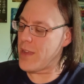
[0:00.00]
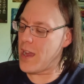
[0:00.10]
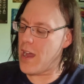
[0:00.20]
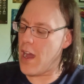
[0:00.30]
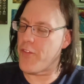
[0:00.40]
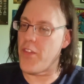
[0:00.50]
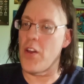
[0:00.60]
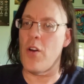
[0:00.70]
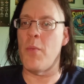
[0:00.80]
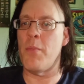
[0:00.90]
a
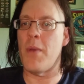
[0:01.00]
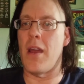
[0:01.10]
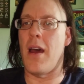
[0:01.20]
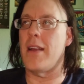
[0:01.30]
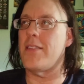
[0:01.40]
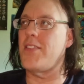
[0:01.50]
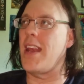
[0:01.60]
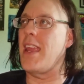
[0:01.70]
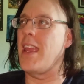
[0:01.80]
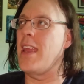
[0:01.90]
film
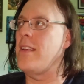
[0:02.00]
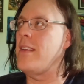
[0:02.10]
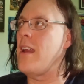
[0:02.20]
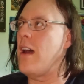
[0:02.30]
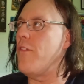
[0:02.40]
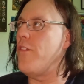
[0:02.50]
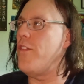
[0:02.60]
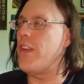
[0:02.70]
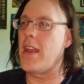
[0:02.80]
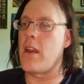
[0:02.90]
set in
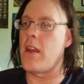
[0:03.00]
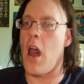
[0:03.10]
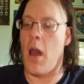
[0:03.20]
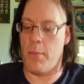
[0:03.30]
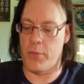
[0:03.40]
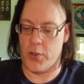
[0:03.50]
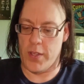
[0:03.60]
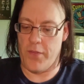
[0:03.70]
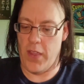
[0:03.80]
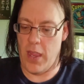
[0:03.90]
Vietnam during
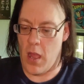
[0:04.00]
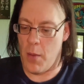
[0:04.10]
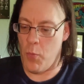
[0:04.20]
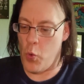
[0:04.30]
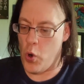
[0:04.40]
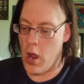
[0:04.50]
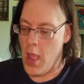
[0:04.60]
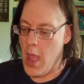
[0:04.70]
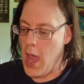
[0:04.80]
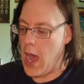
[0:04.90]
the Vietnam War.
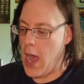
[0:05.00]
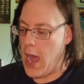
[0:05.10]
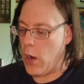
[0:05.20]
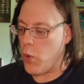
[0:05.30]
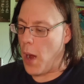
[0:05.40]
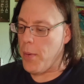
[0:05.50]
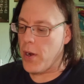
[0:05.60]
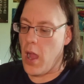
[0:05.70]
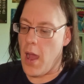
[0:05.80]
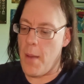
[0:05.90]

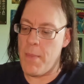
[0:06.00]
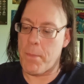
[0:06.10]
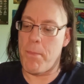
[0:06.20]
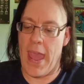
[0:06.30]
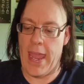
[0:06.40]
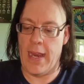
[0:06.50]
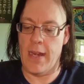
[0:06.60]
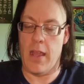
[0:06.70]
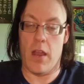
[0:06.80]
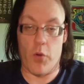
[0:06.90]
Robert
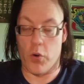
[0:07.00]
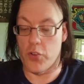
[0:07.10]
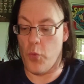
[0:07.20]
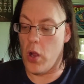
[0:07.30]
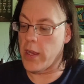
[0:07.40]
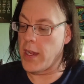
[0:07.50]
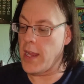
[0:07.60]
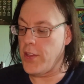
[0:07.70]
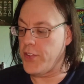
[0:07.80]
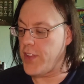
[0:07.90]
McBain, of course, Walken
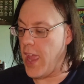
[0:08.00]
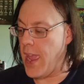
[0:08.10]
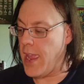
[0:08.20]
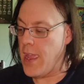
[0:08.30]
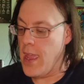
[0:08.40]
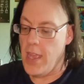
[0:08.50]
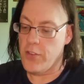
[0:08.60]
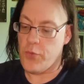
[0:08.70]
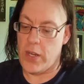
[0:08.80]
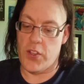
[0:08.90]

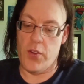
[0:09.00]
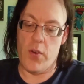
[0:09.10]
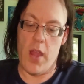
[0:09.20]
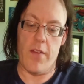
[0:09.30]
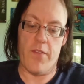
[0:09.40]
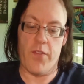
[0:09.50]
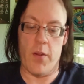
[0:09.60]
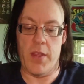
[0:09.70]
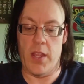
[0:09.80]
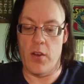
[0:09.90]
is rescued
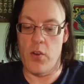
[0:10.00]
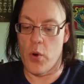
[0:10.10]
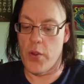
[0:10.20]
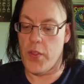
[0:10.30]
from the North